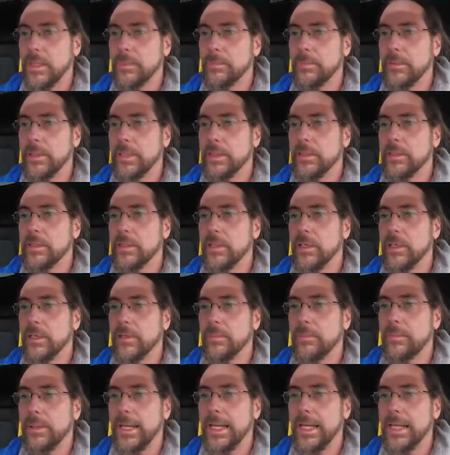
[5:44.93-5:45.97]
Bring the car
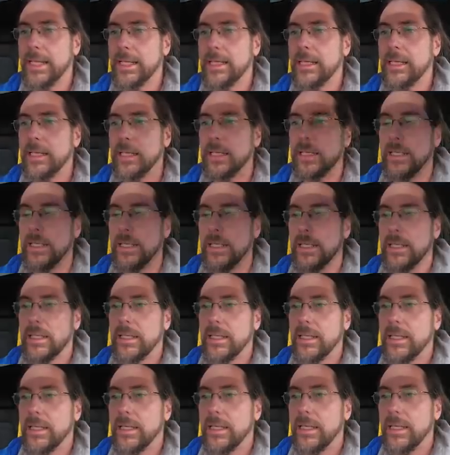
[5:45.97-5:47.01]
back
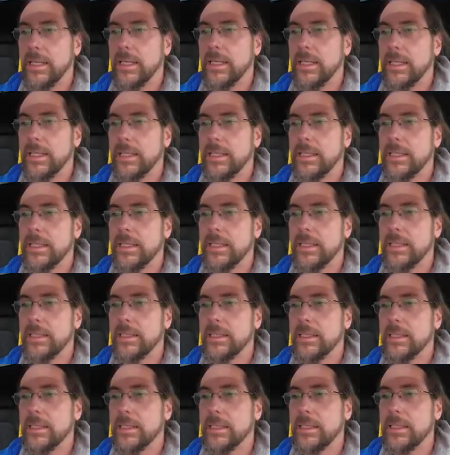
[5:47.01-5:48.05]
and
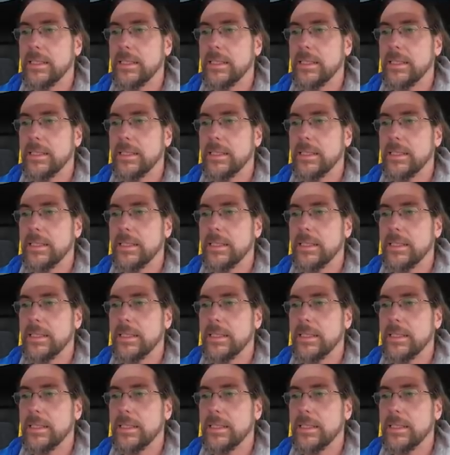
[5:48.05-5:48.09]
then